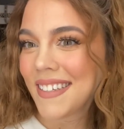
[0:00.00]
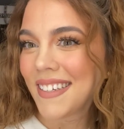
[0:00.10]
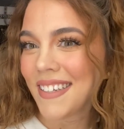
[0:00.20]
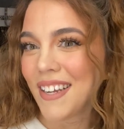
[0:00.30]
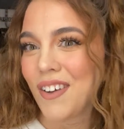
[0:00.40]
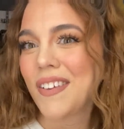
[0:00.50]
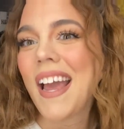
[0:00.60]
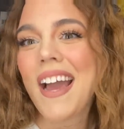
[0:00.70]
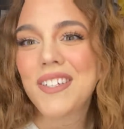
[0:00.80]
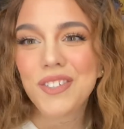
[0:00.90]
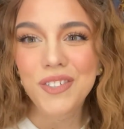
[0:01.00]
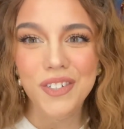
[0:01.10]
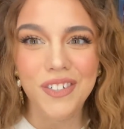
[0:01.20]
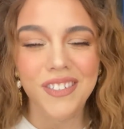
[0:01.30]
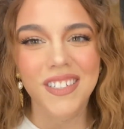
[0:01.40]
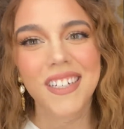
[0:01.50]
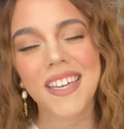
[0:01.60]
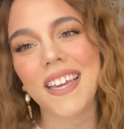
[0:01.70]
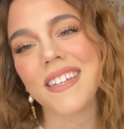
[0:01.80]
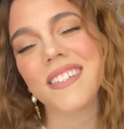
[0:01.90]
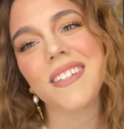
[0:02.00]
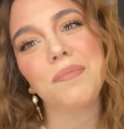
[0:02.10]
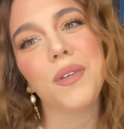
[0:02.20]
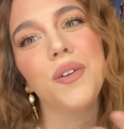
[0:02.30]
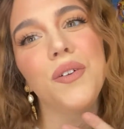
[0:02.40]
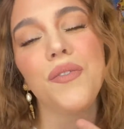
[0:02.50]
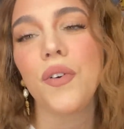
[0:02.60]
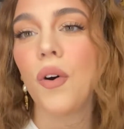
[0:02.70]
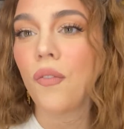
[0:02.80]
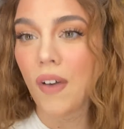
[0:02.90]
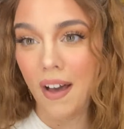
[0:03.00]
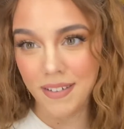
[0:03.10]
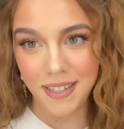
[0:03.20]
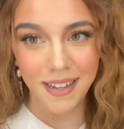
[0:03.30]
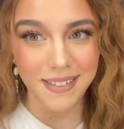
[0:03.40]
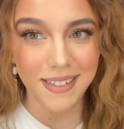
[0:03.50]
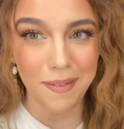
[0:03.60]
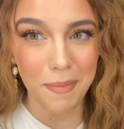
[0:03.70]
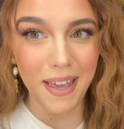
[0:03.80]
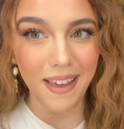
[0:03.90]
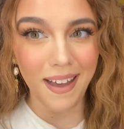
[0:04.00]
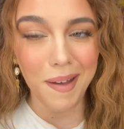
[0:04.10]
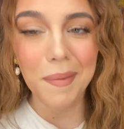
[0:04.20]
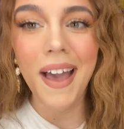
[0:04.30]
you know, natural looking, beautiful Valentine's Day makeup.